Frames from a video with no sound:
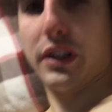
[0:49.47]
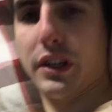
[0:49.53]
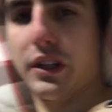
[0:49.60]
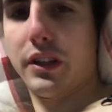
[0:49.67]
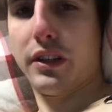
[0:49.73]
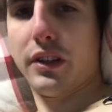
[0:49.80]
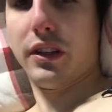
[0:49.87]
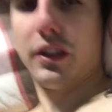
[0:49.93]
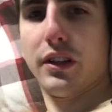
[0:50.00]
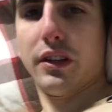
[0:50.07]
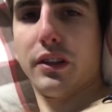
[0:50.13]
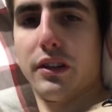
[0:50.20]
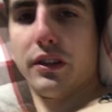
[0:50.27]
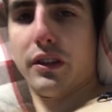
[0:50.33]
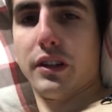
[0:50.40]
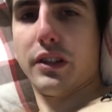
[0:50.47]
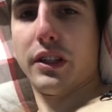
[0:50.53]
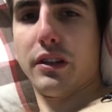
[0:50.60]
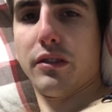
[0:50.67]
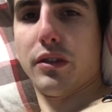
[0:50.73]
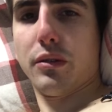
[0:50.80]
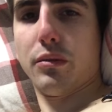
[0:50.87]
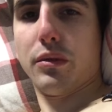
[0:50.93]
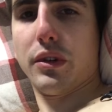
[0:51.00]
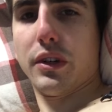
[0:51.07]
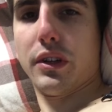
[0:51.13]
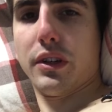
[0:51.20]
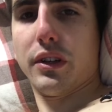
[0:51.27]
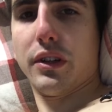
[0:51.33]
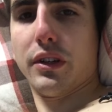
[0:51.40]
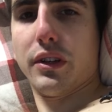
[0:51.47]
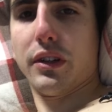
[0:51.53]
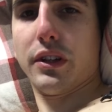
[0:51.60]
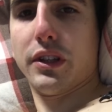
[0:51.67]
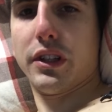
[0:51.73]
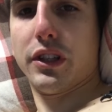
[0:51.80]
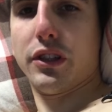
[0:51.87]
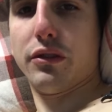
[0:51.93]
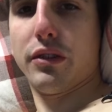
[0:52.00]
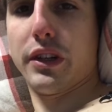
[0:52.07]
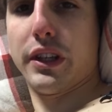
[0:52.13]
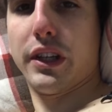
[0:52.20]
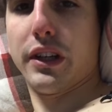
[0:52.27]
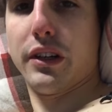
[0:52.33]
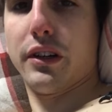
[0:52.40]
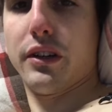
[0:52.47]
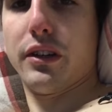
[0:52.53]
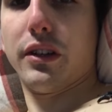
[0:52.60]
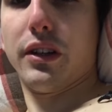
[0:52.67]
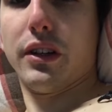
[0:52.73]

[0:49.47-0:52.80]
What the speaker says: side. They just have the one incision right there.